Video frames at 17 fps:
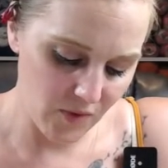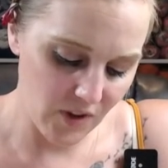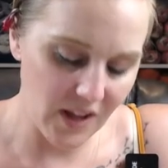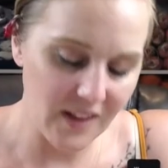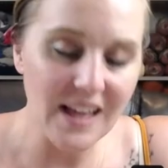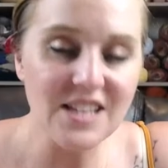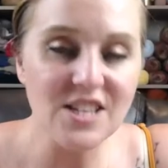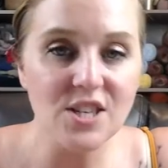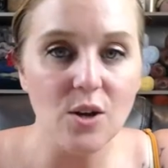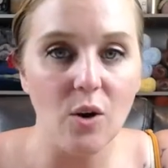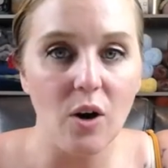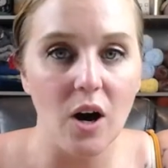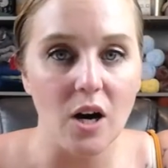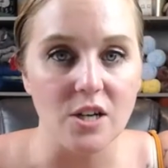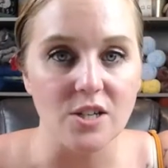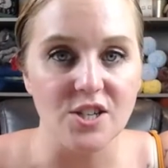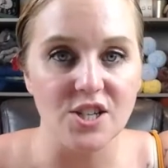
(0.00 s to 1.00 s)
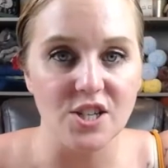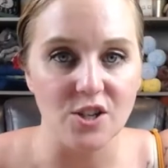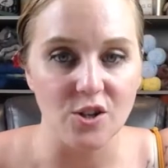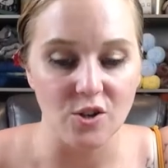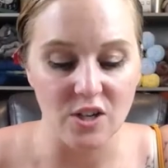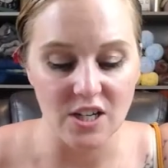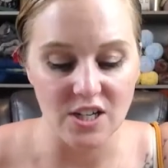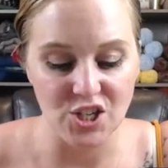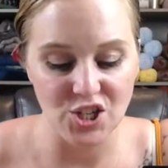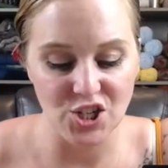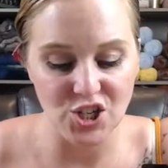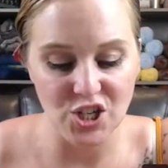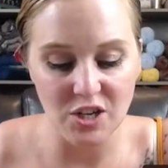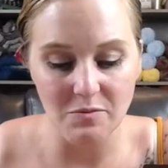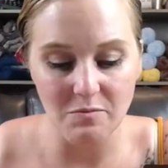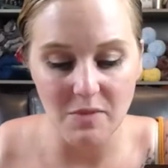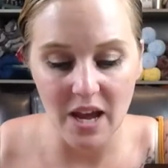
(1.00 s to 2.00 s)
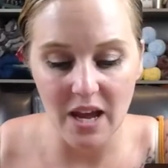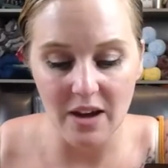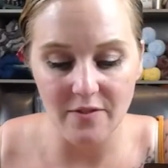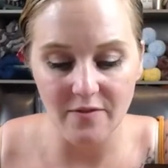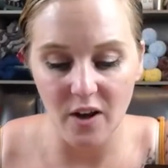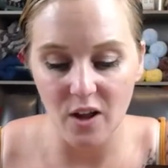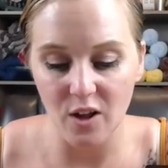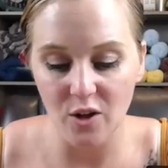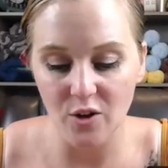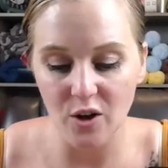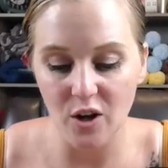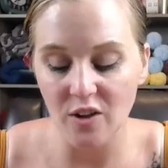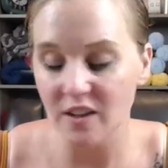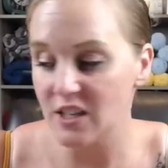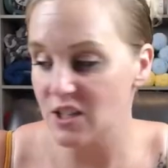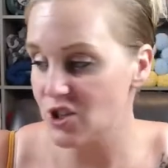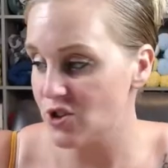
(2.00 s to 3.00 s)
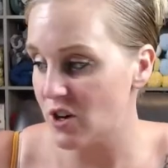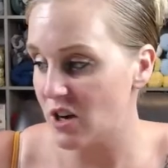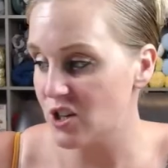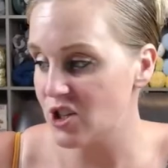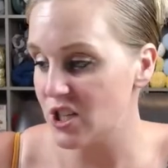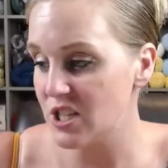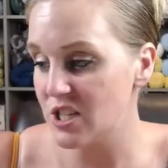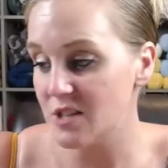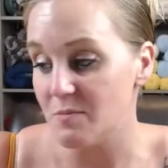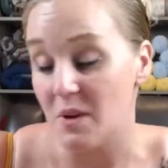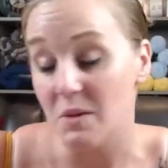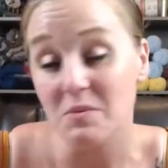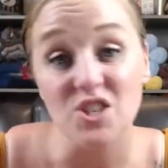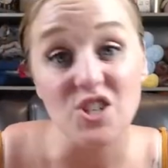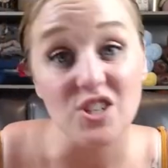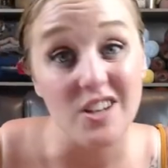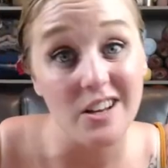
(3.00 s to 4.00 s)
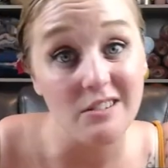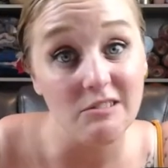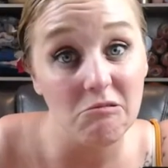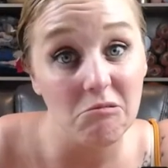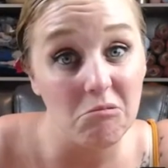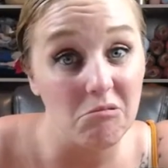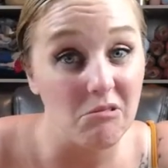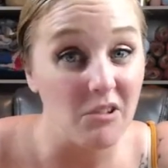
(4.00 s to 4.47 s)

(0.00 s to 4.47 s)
And that's so hard too, because she may have followed all the instructions. Maybe she didn't.